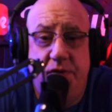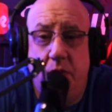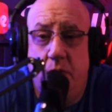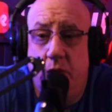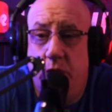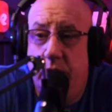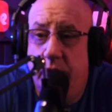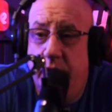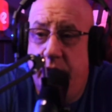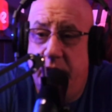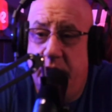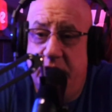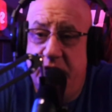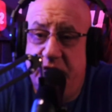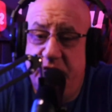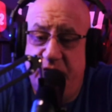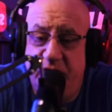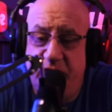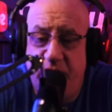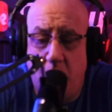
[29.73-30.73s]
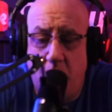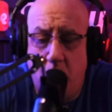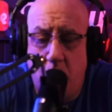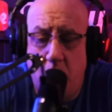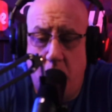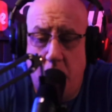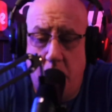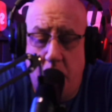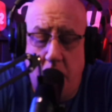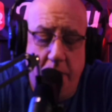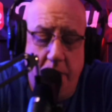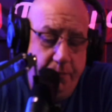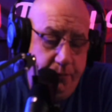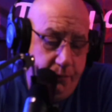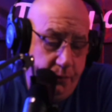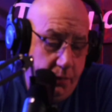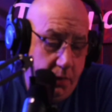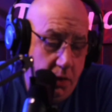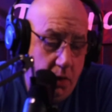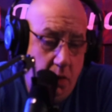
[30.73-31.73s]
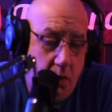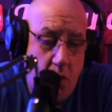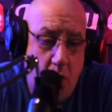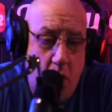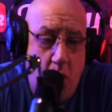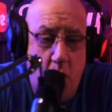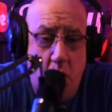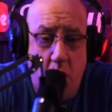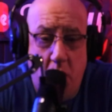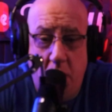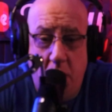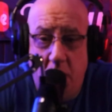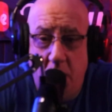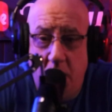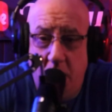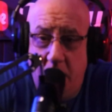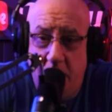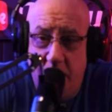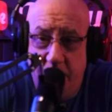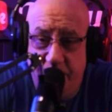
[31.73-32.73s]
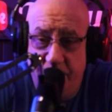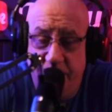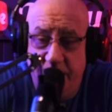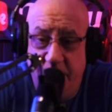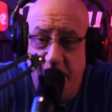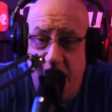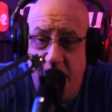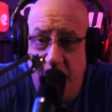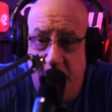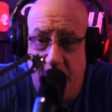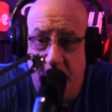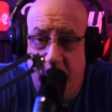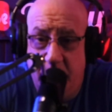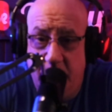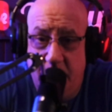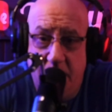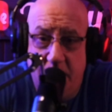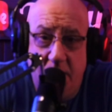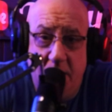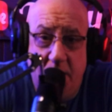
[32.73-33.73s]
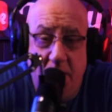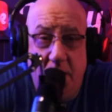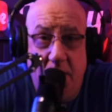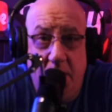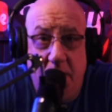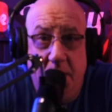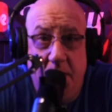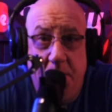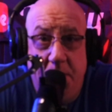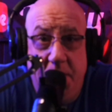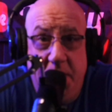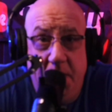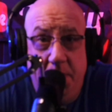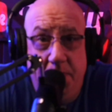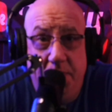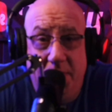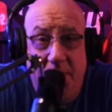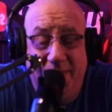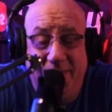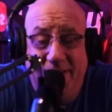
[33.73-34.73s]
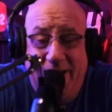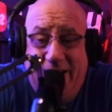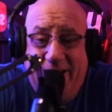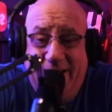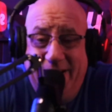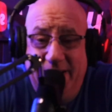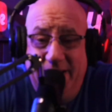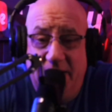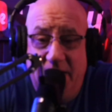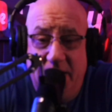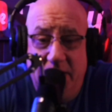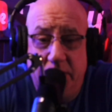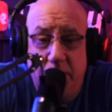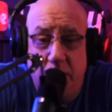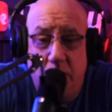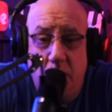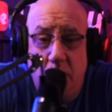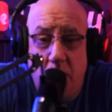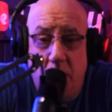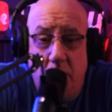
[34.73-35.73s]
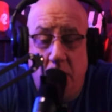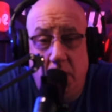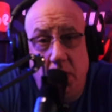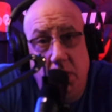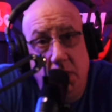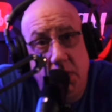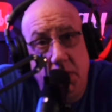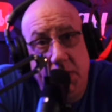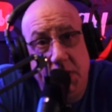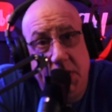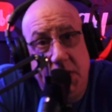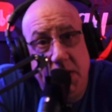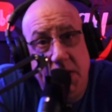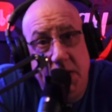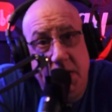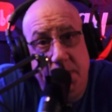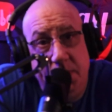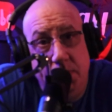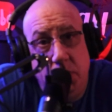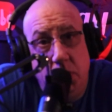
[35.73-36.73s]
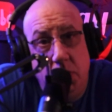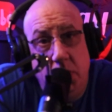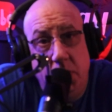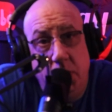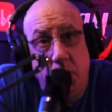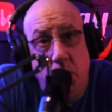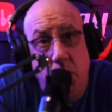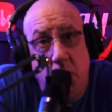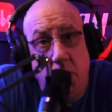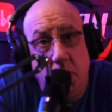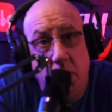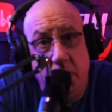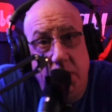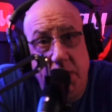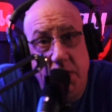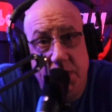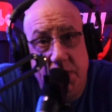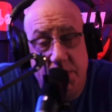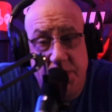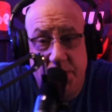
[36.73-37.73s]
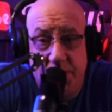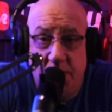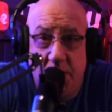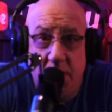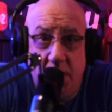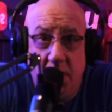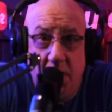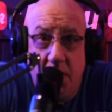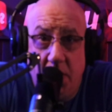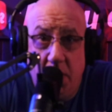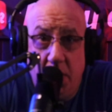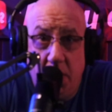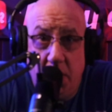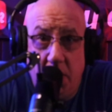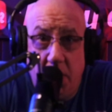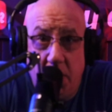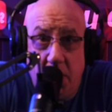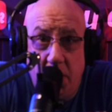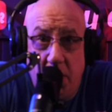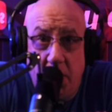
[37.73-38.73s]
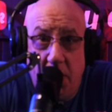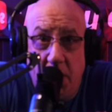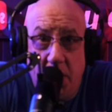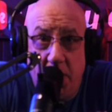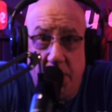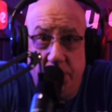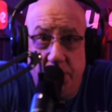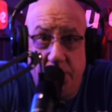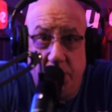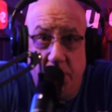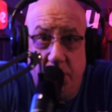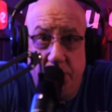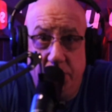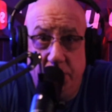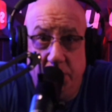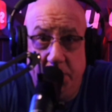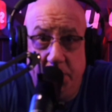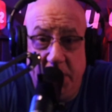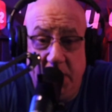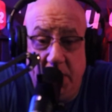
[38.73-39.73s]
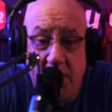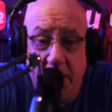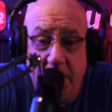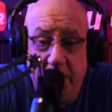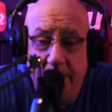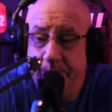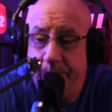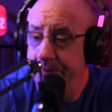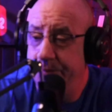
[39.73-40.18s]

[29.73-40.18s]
one is for all of the people I like to call keyboard warriors on social media.